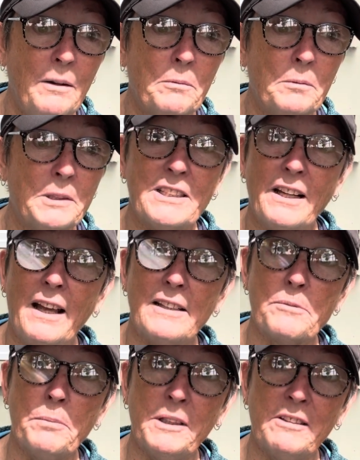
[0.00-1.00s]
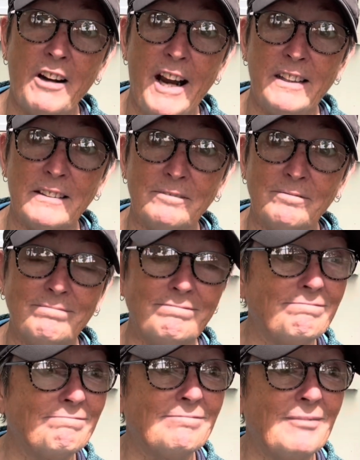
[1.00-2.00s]
which has been great.
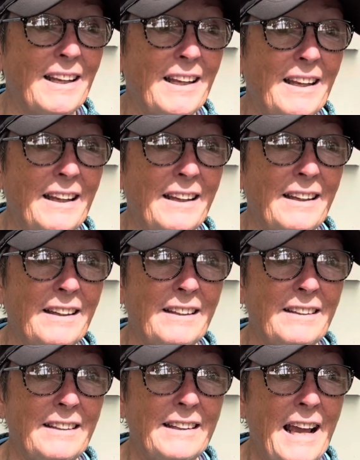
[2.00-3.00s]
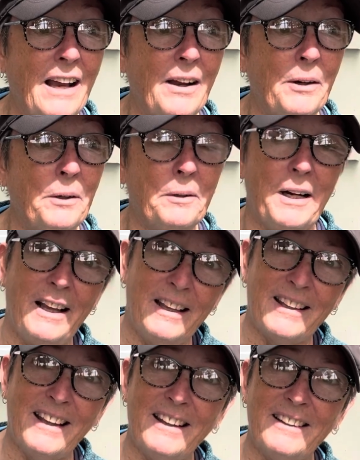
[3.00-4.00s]
And now I
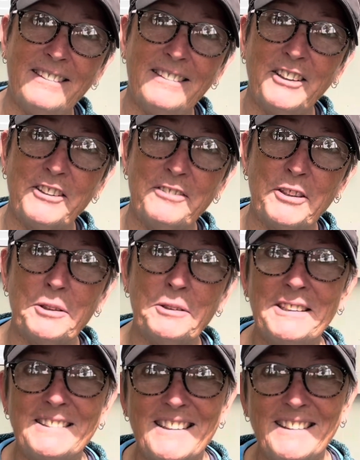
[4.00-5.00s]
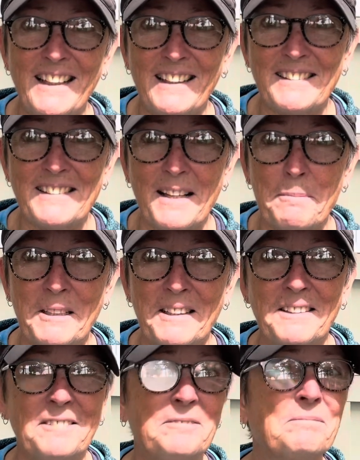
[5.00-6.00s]
can look forward to next
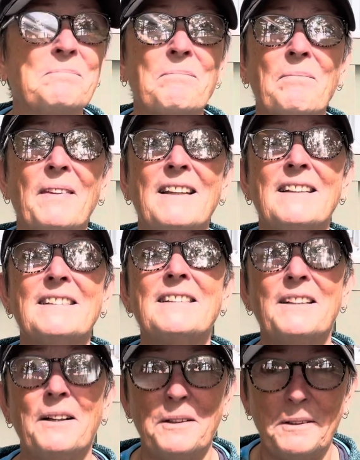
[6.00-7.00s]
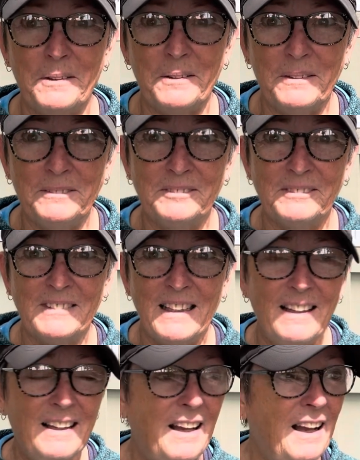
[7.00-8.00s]
summer. So
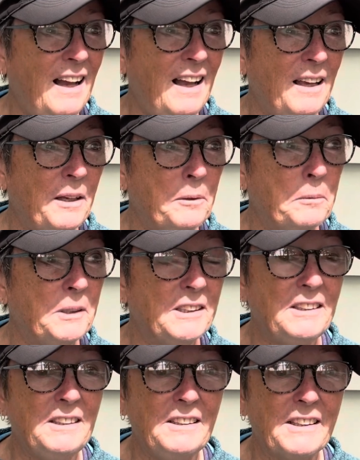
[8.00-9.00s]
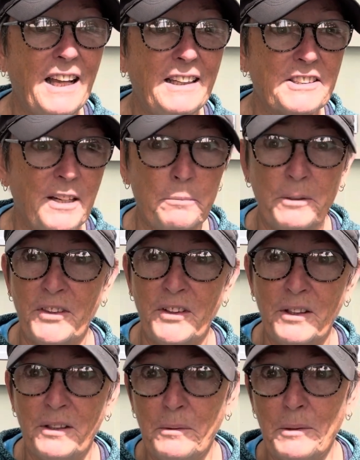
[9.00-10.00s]
I will catch up with
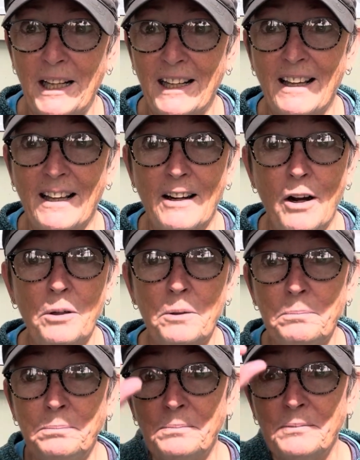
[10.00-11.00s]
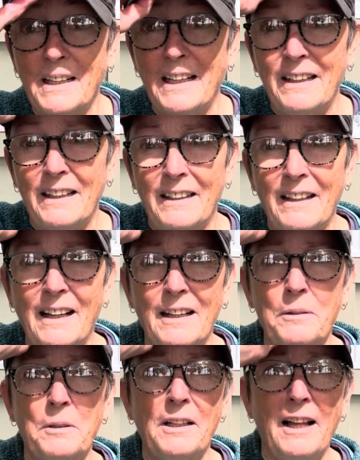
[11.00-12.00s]
you when I get home, and I
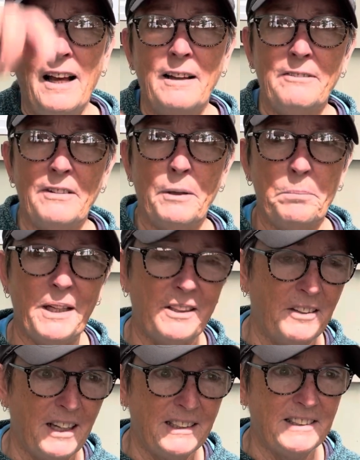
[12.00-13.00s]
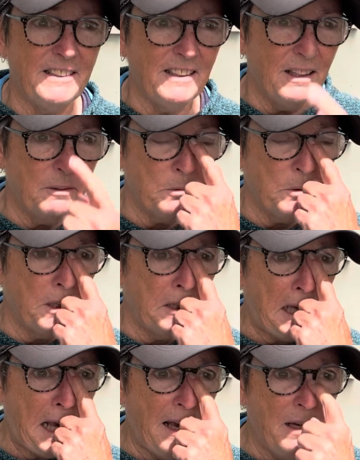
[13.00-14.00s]
will have a better idea of where I
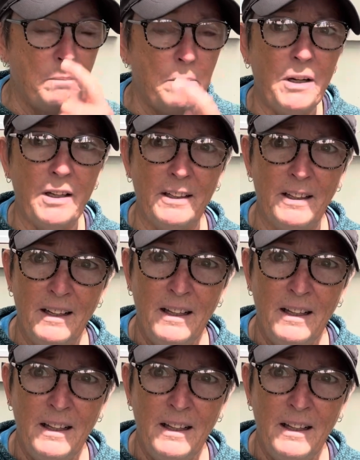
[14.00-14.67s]
am on